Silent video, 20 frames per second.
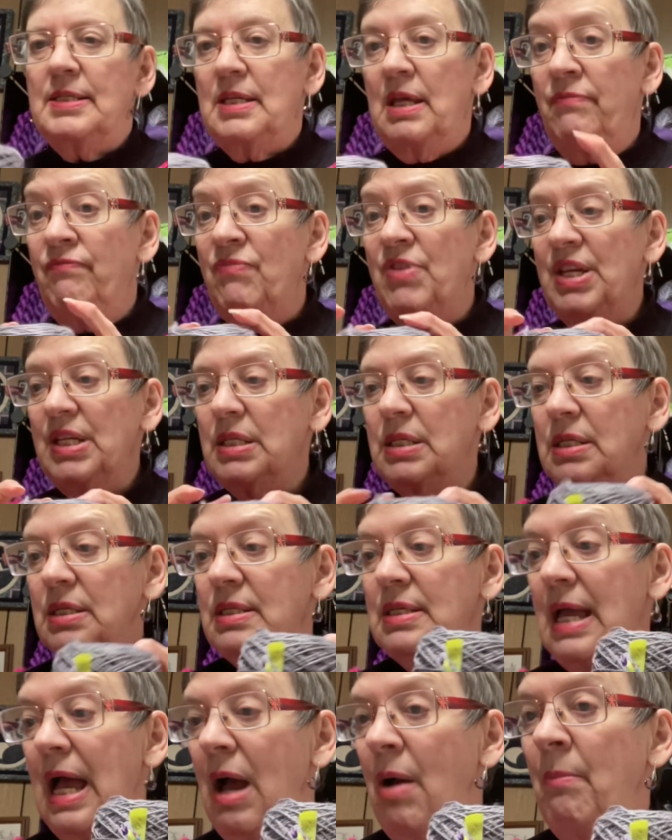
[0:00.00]
And this is
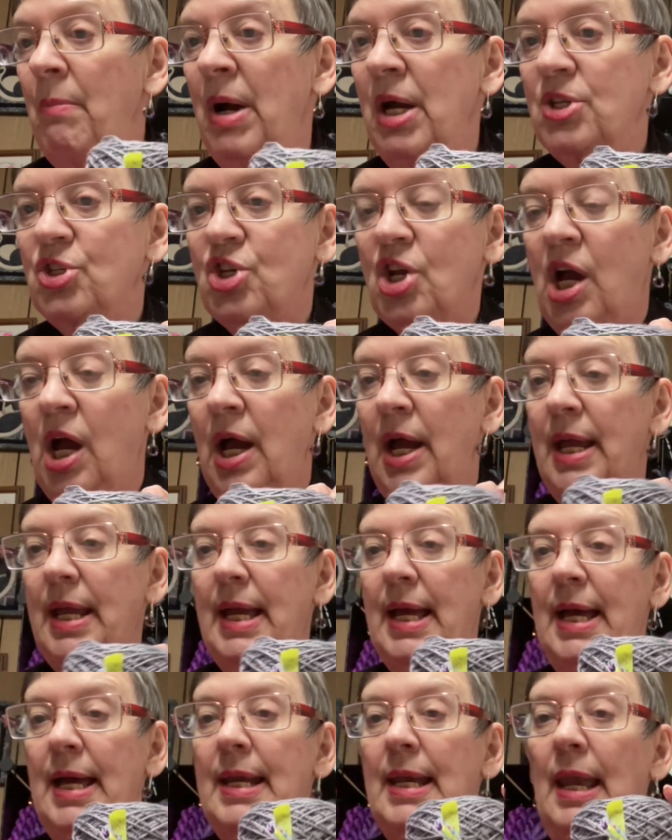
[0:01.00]
how much I
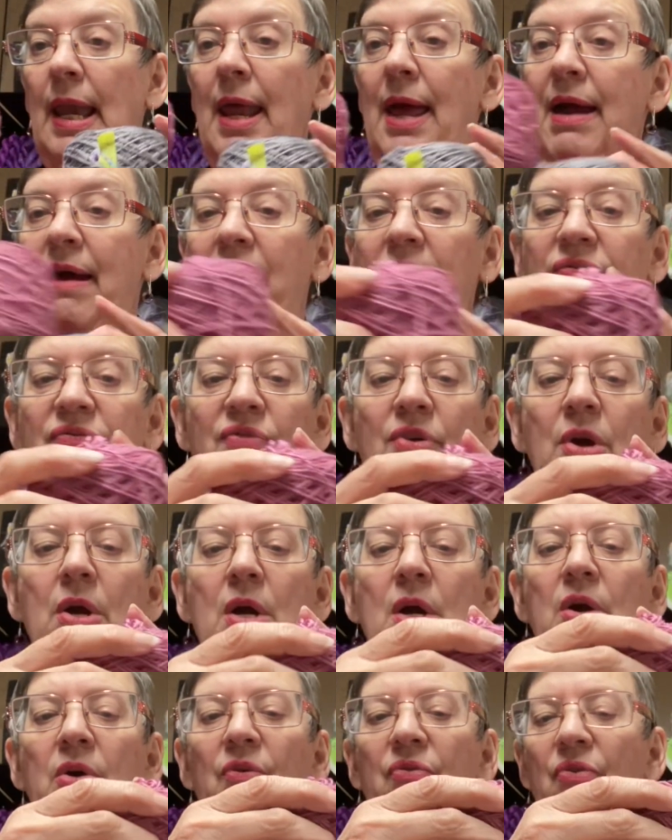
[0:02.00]
had left
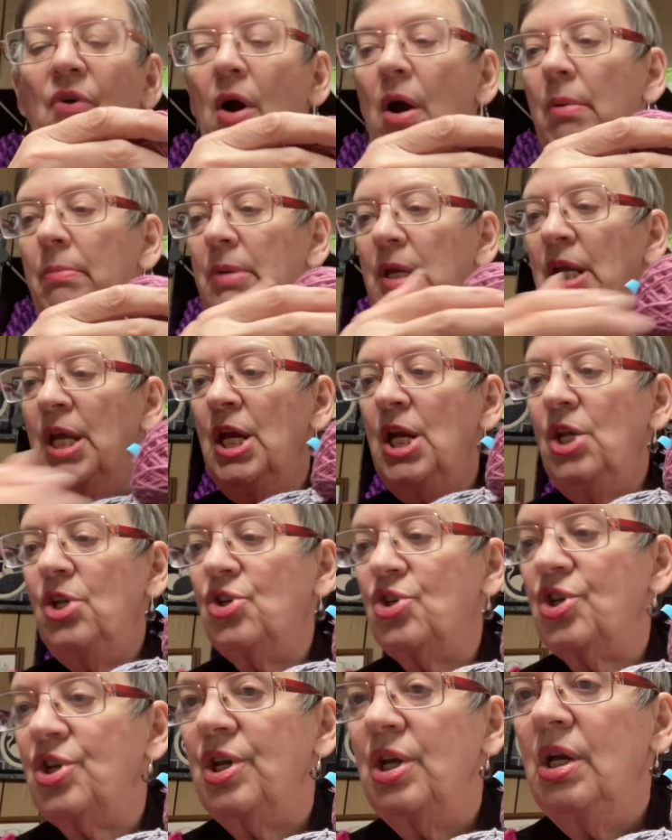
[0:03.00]
from
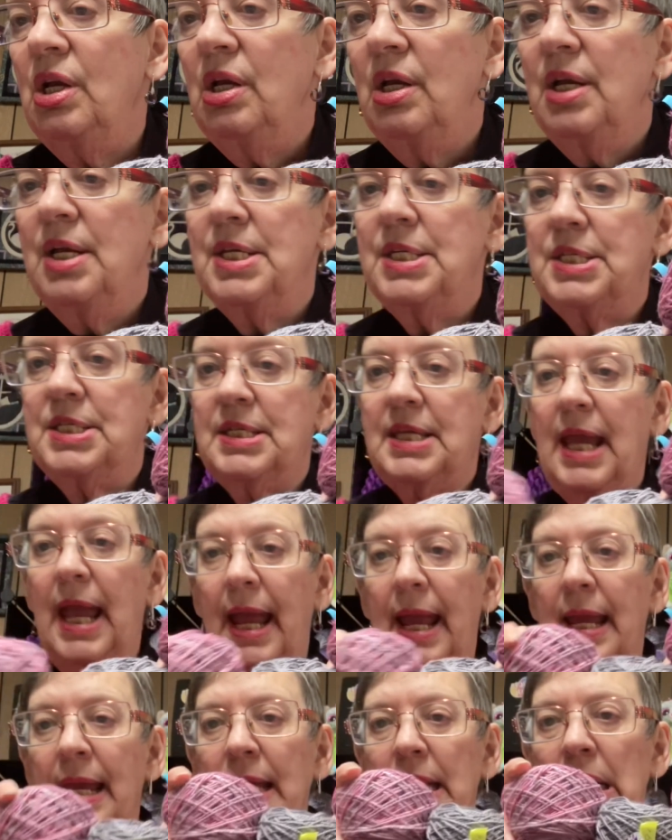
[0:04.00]
each
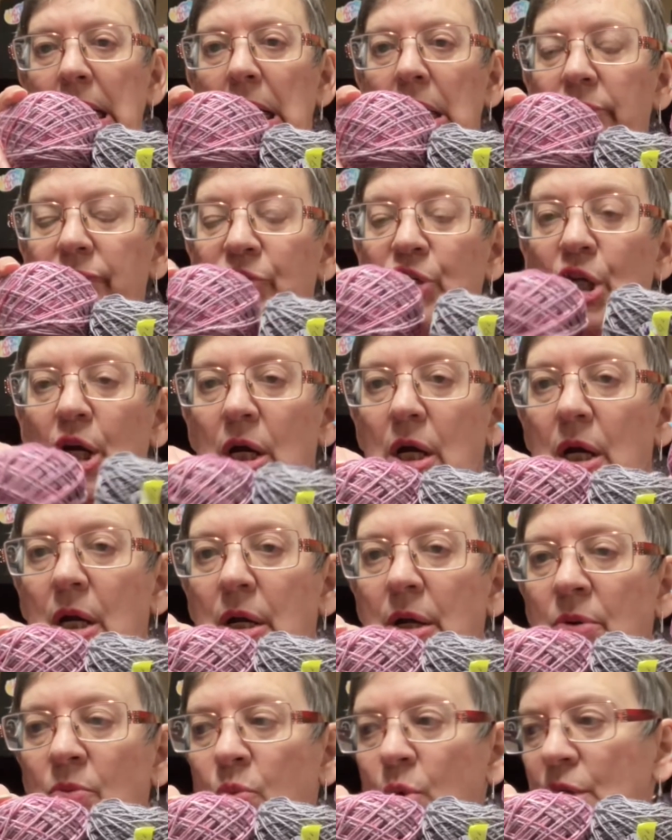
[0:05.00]
skein of
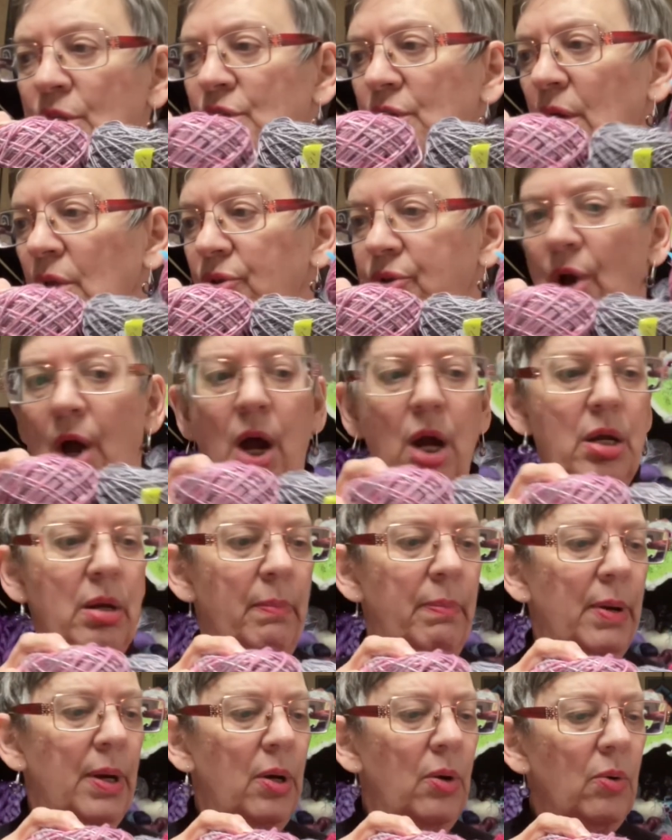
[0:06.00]
yarn, which I'll talk
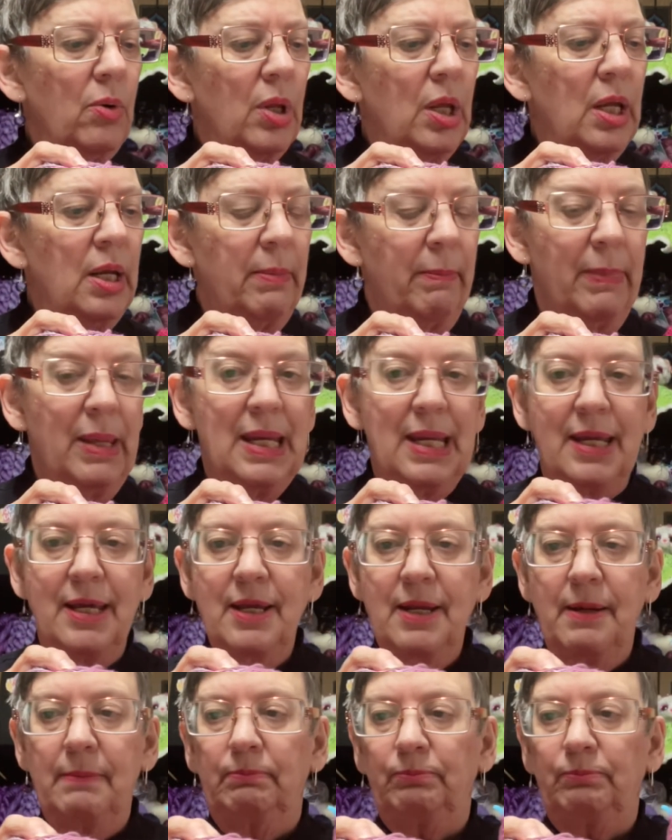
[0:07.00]
about in a minute.